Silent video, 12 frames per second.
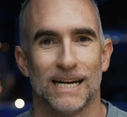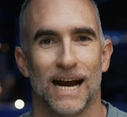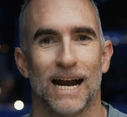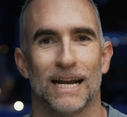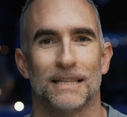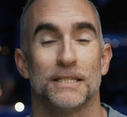
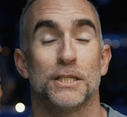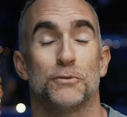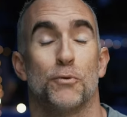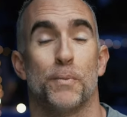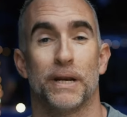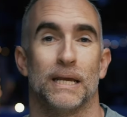Hi, this is
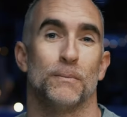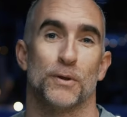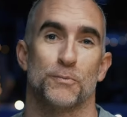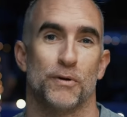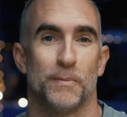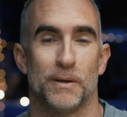Rubidium
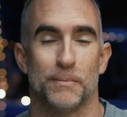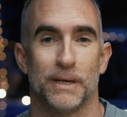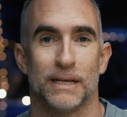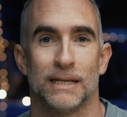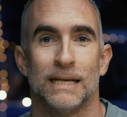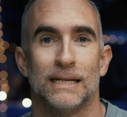with
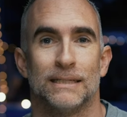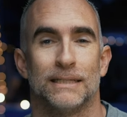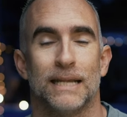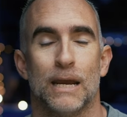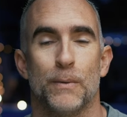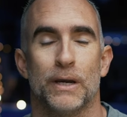PremiumBeat.
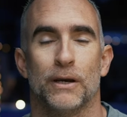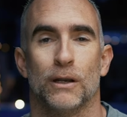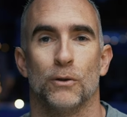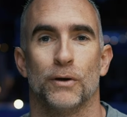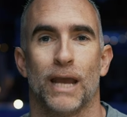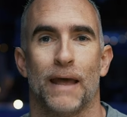Today we are going
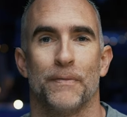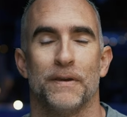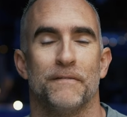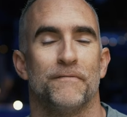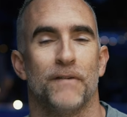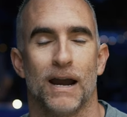to look at
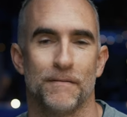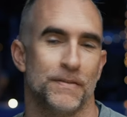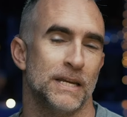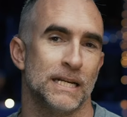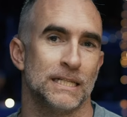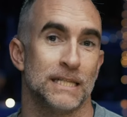the five
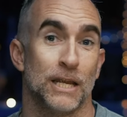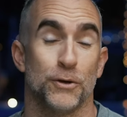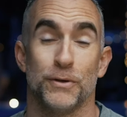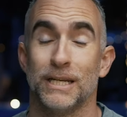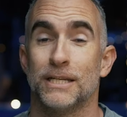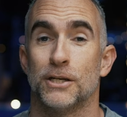things that
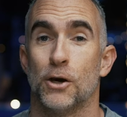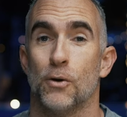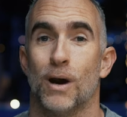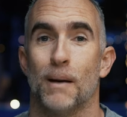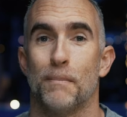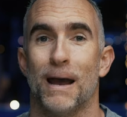you need to
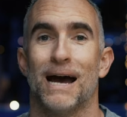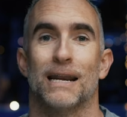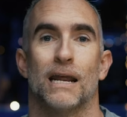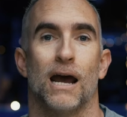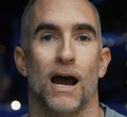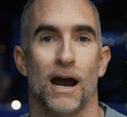know
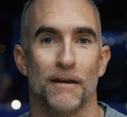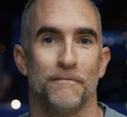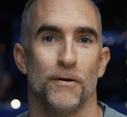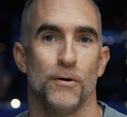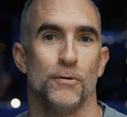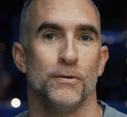about
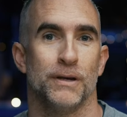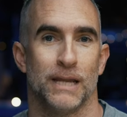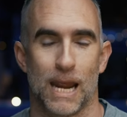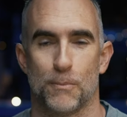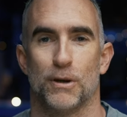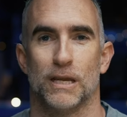iPhone
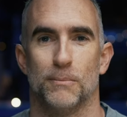camera